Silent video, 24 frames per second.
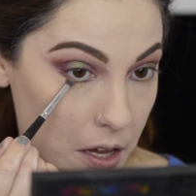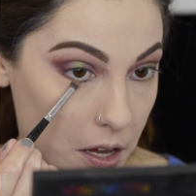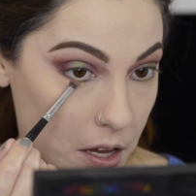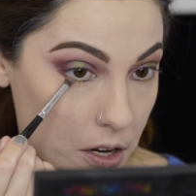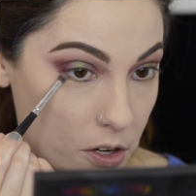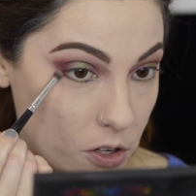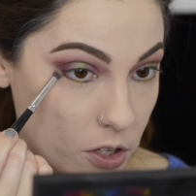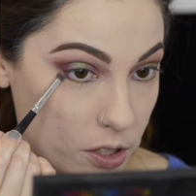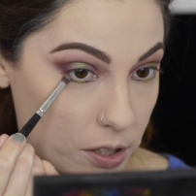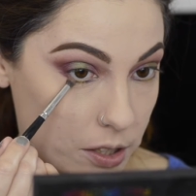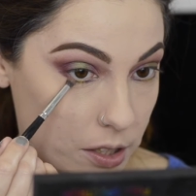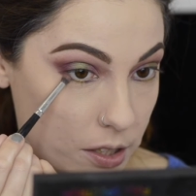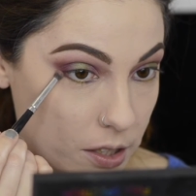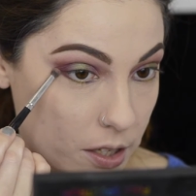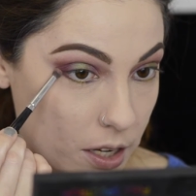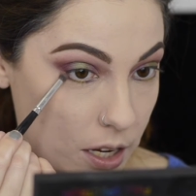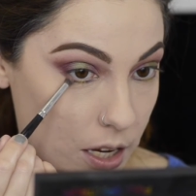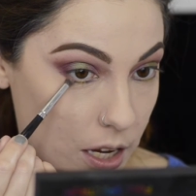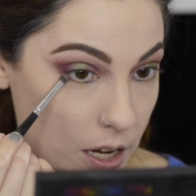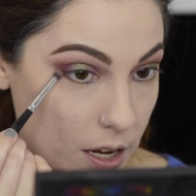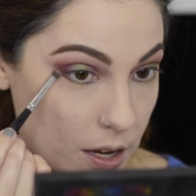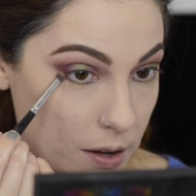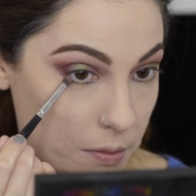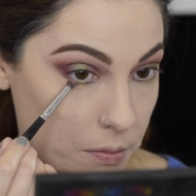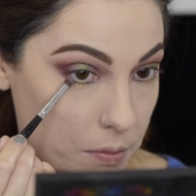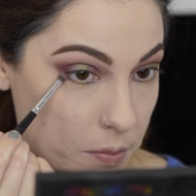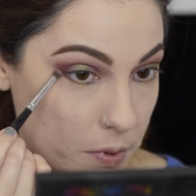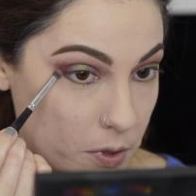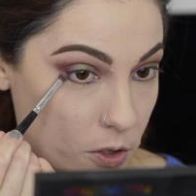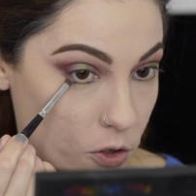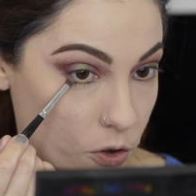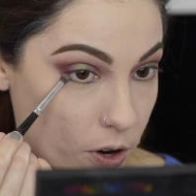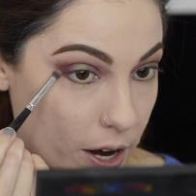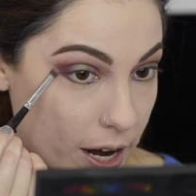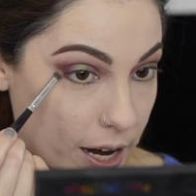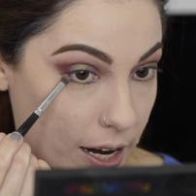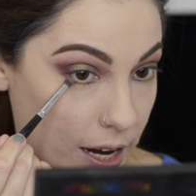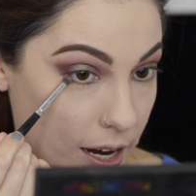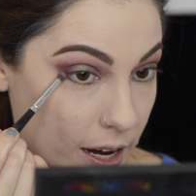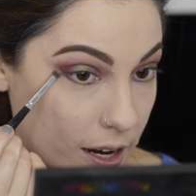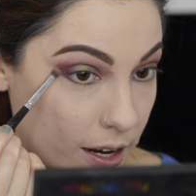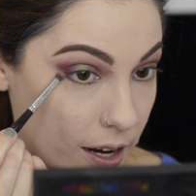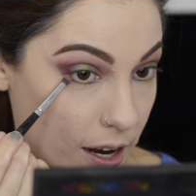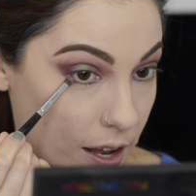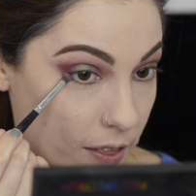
and just keep dragging,